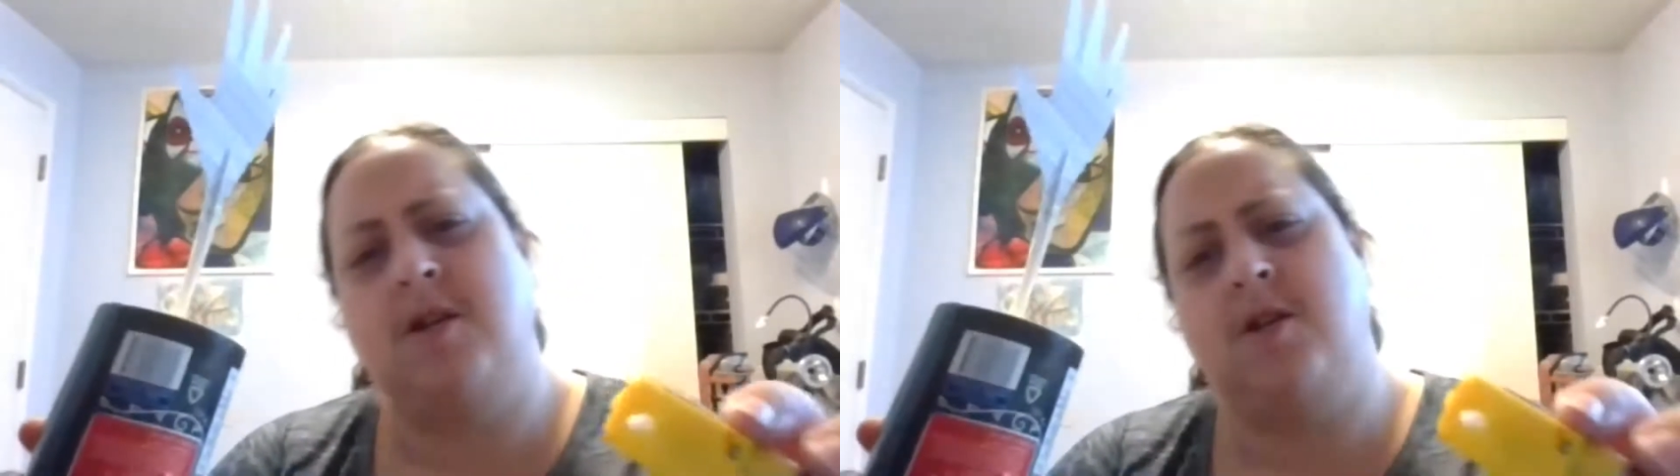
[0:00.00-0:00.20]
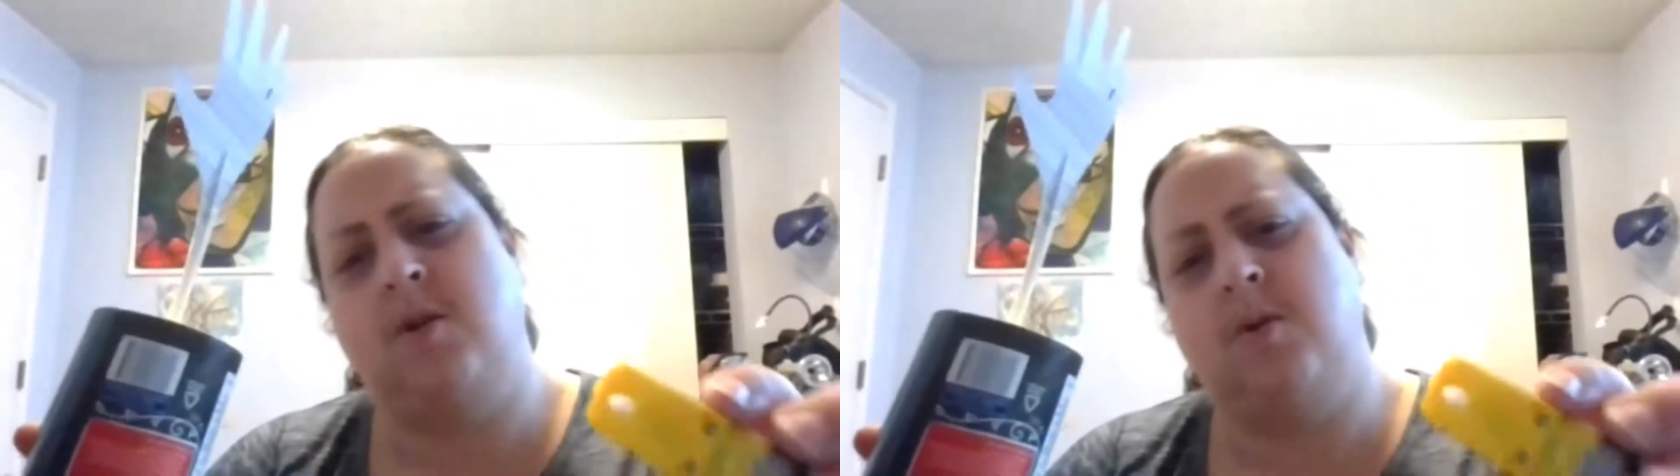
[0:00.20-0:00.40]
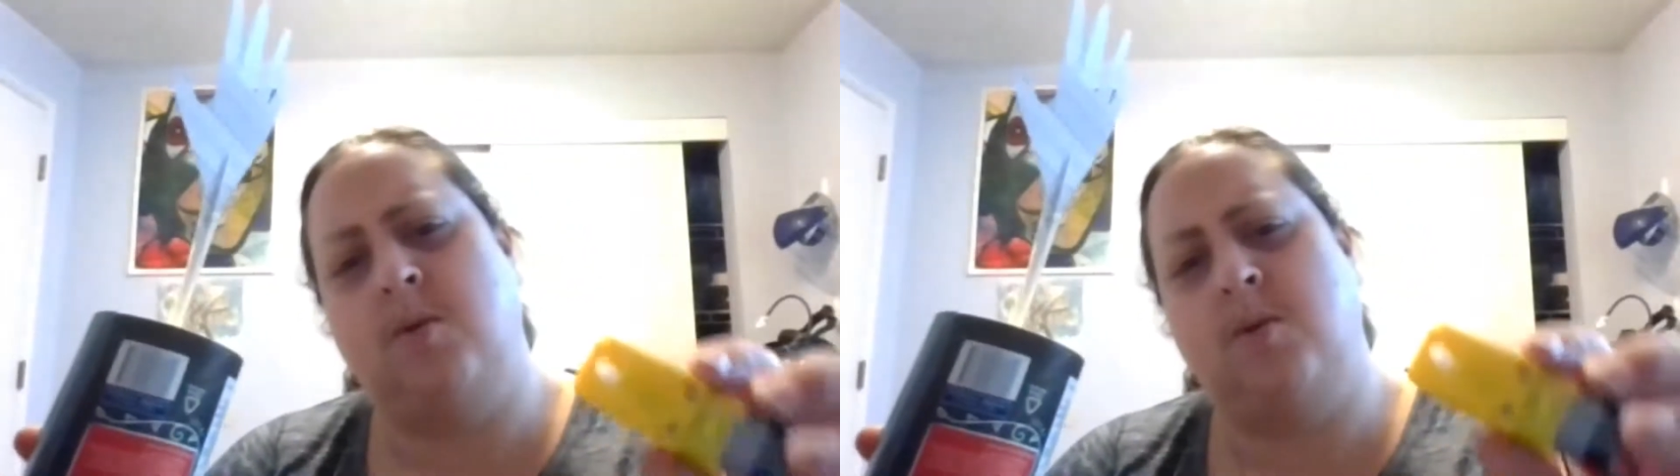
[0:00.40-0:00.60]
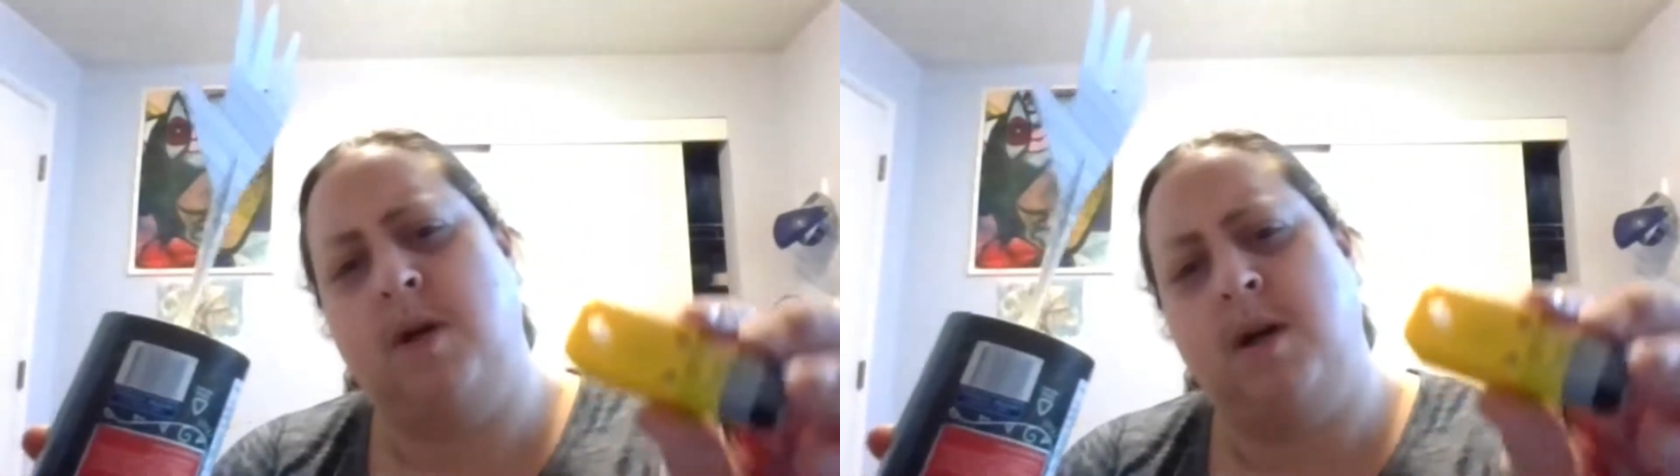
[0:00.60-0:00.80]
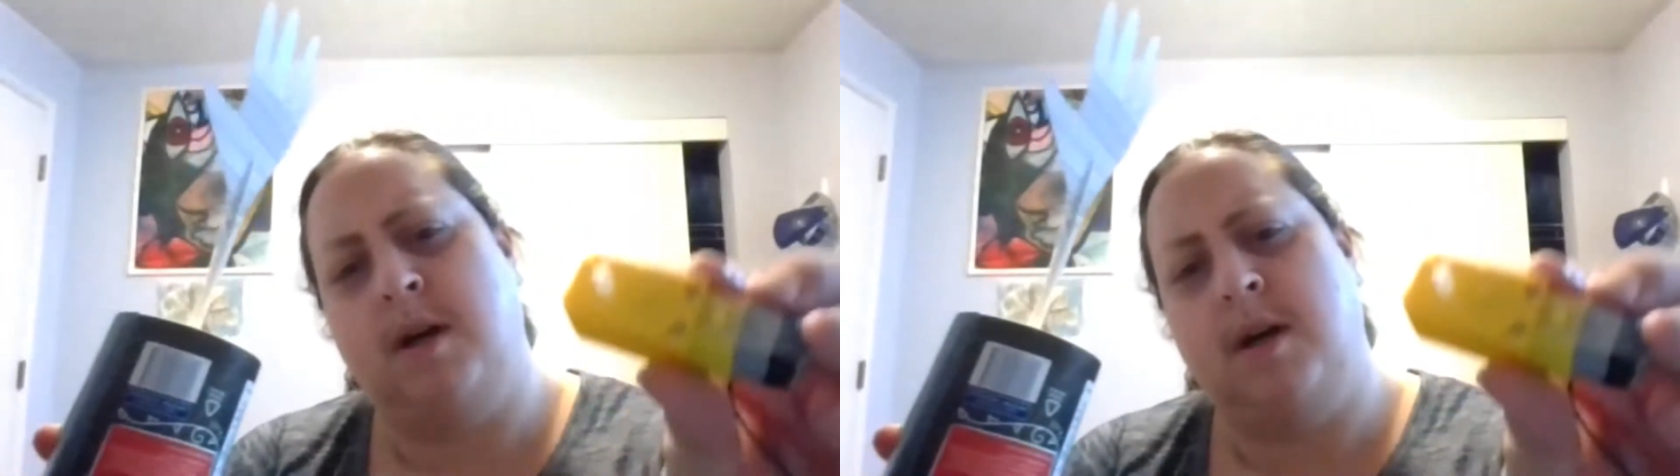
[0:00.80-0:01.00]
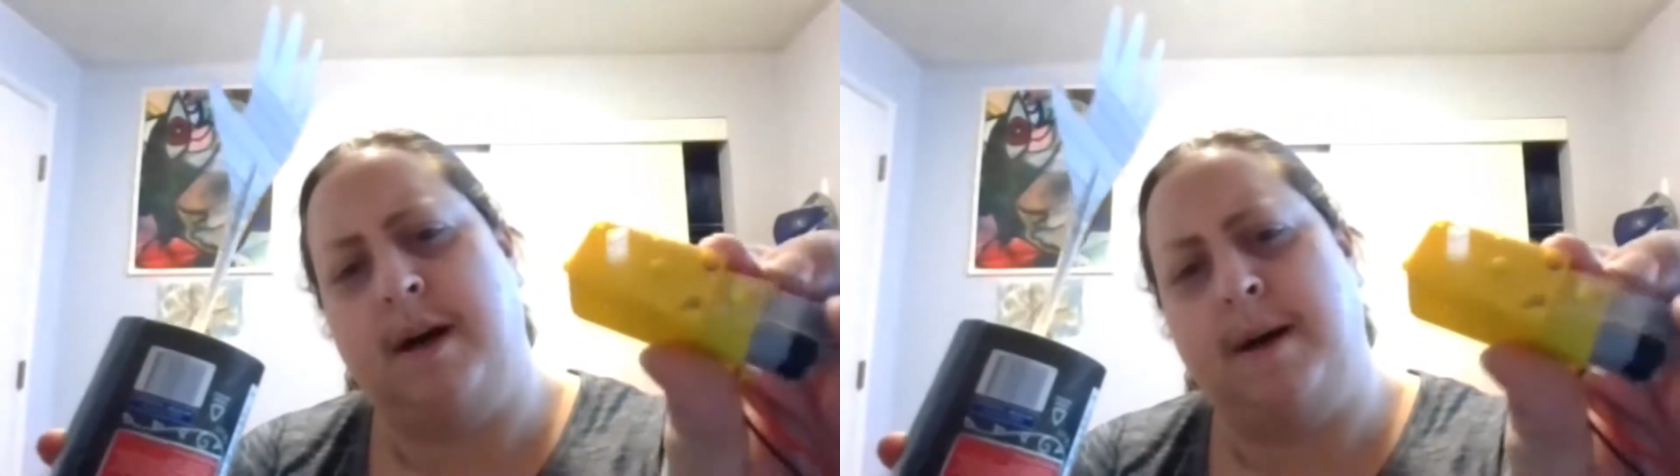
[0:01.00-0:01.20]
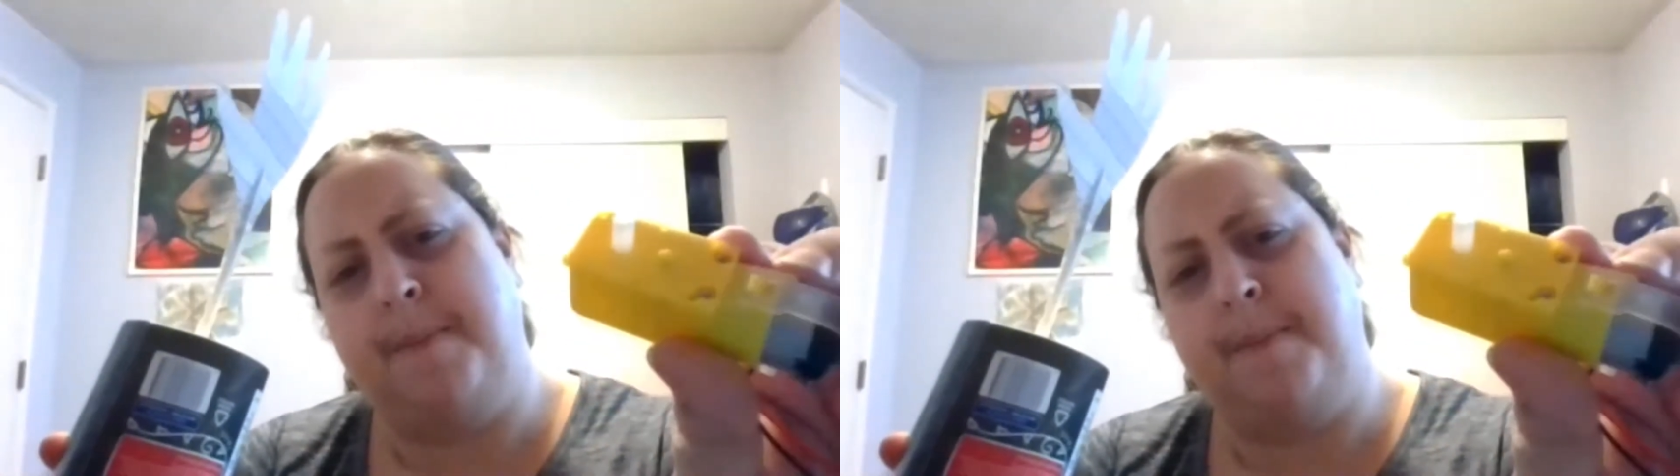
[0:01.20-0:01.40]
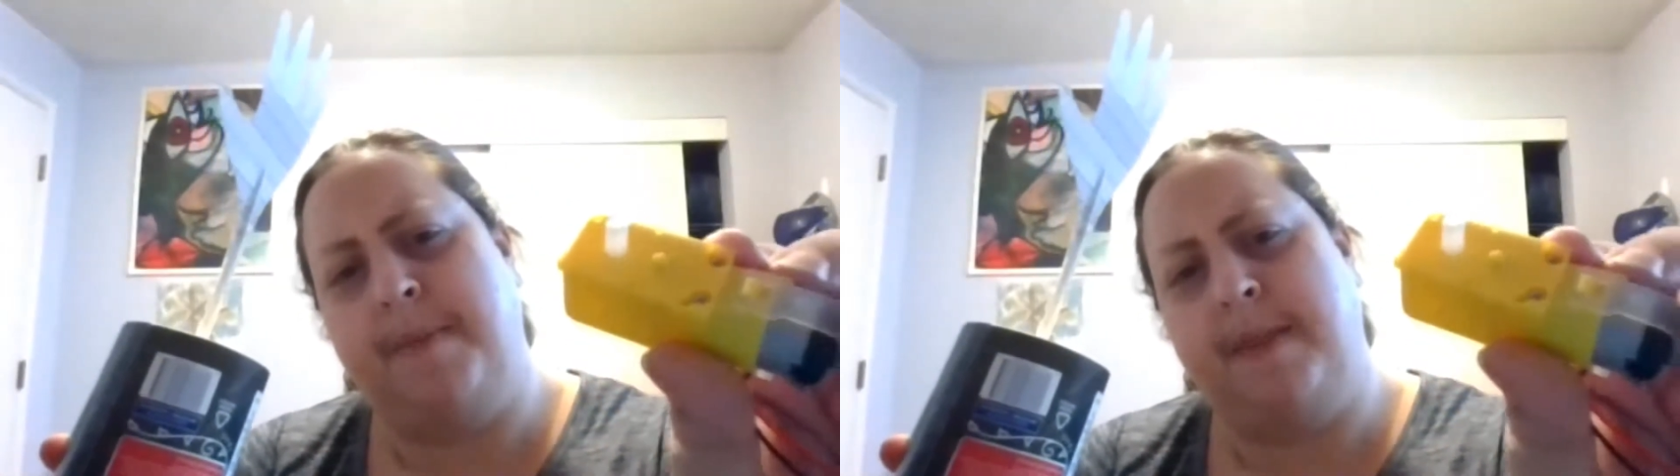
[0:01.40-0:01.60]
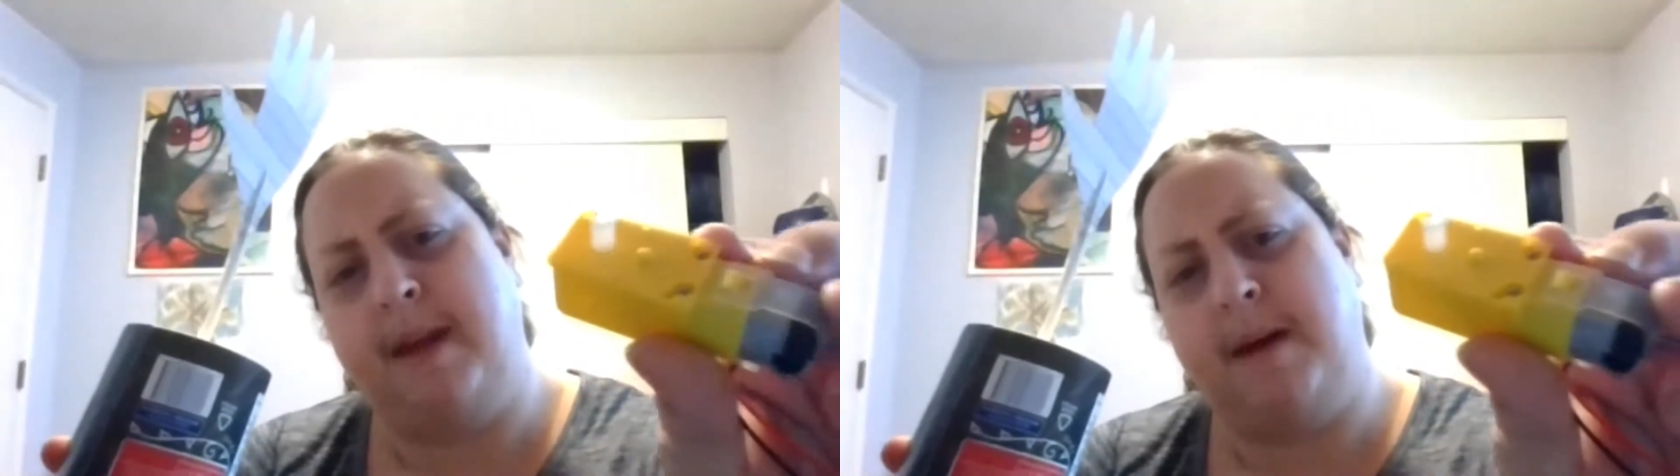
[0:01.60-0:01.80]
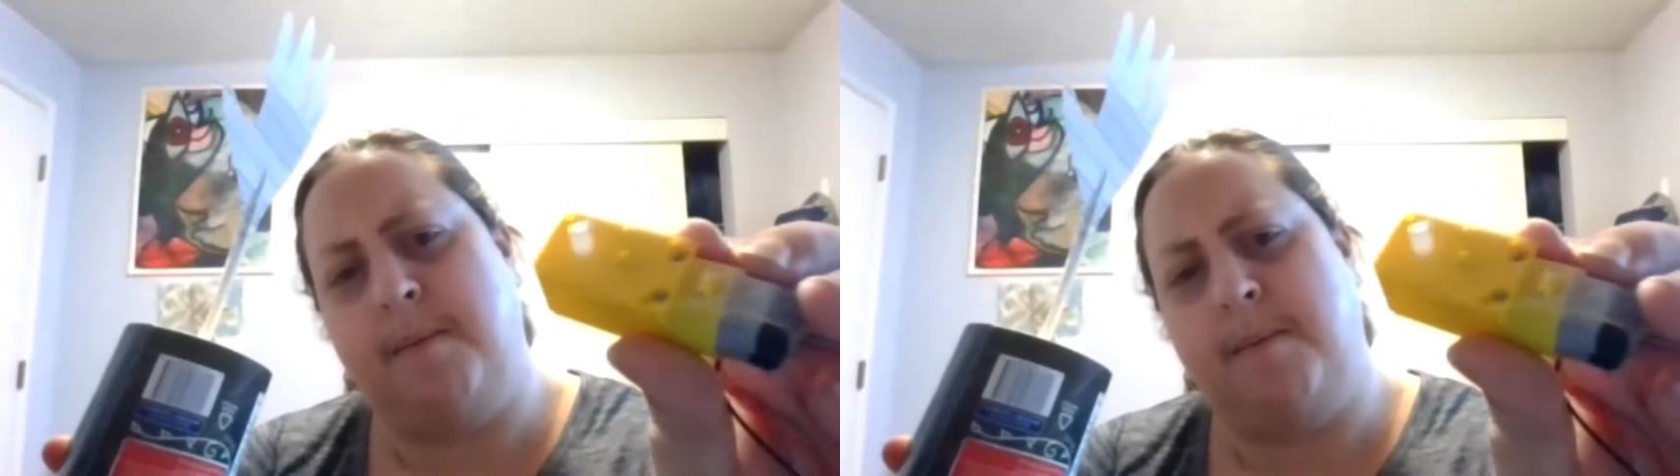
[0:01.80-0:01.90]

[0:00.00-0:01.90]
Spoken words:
to that